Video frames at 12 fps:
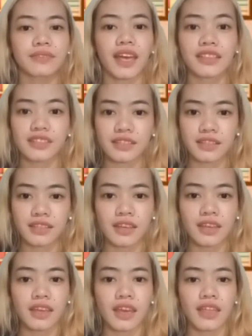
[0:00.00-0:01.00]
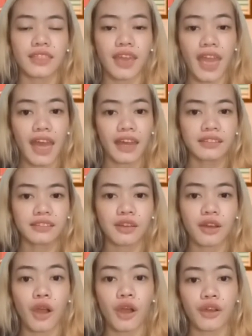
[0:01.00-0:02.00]
that's the end
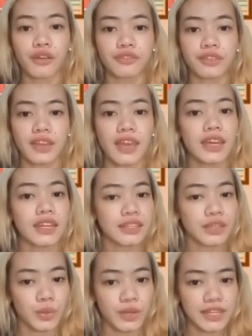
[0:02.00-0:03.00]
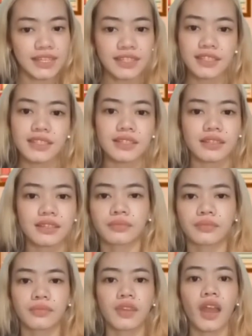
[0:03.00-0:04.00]
of the quiz.
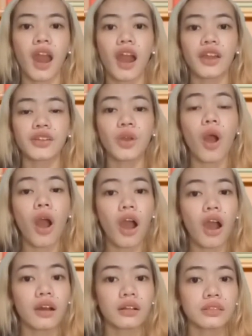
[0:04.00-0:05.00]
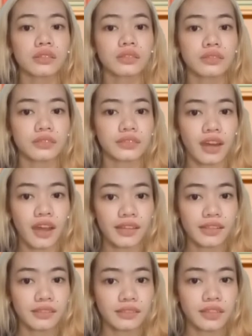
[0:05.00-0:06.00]
Are you all
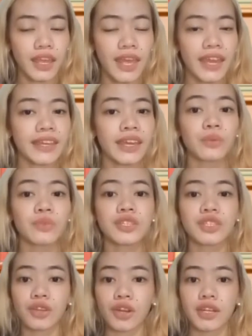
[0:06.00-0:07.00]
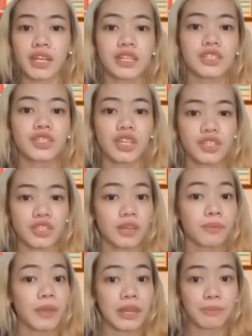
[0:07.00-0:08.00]
done? Can we start
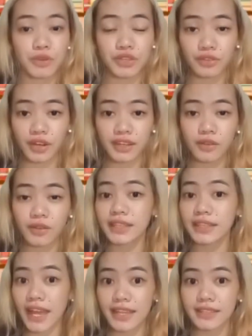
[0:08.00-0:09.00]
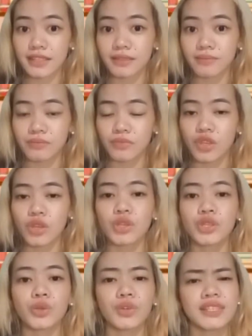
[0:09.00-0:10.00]
exchanging papers right now in class?
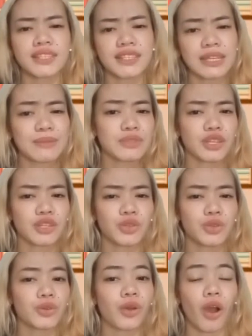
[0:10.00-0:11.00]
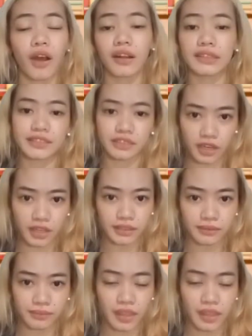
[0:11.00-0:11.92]
So it seems that you're all done.